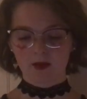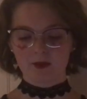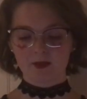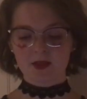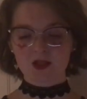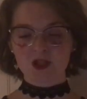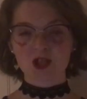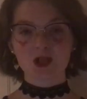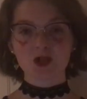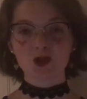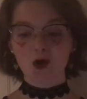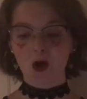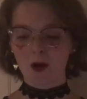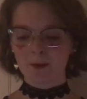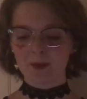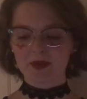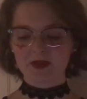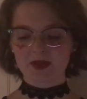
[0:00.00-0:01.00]
This should
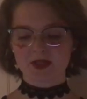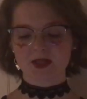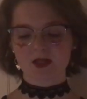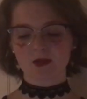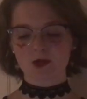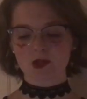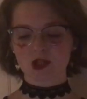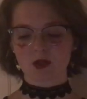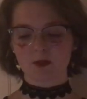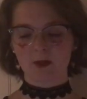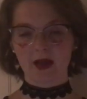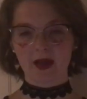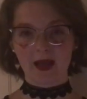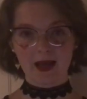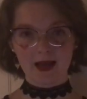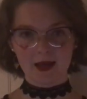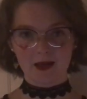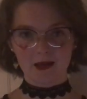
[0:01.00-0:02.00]
not be the solution in my
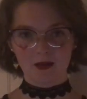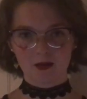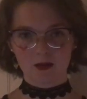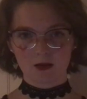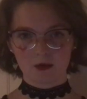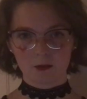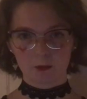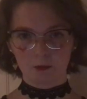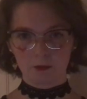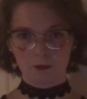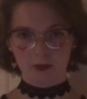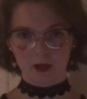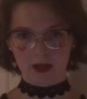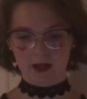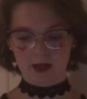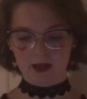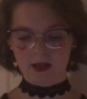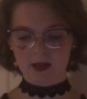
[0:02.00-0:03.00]
head, but
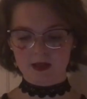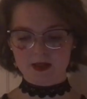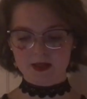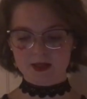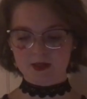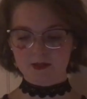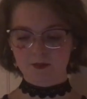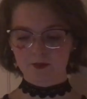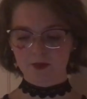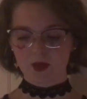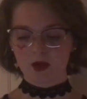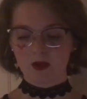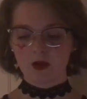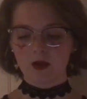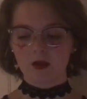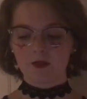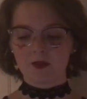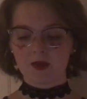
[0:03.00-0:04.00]
it is.
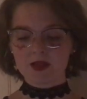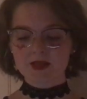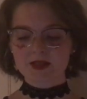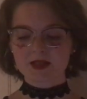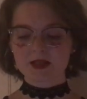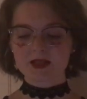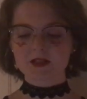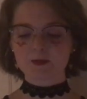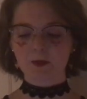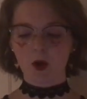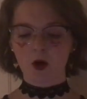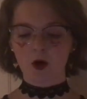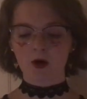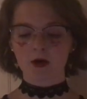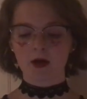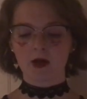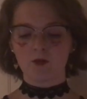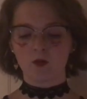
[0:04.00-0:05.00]
This is
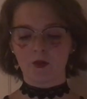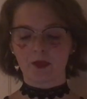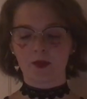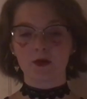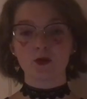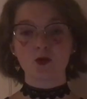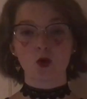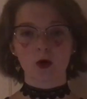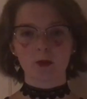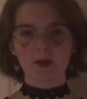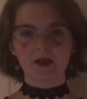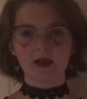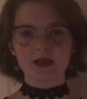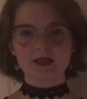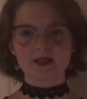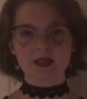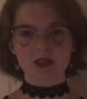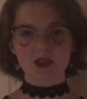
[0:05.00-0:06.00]
part of what the
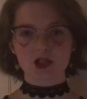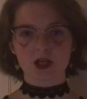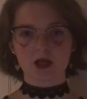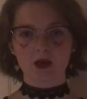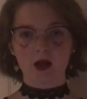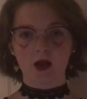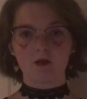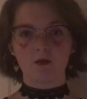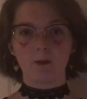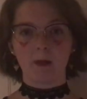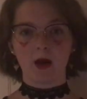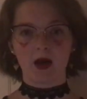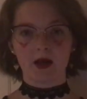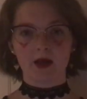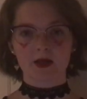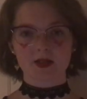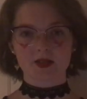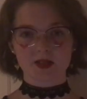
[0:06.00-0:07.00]
normalization of
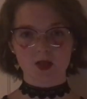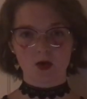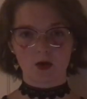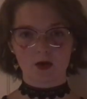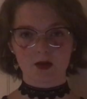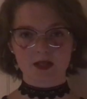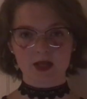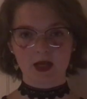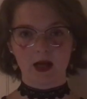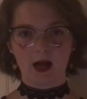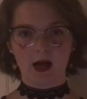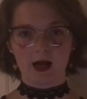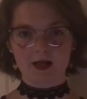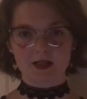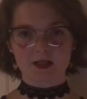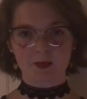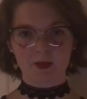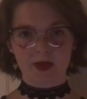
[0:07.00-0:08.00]
my assault
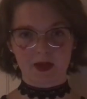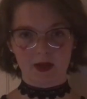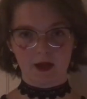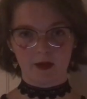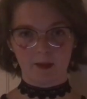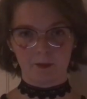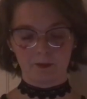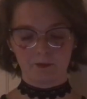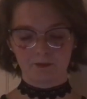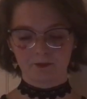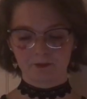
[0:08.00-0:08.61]
has become.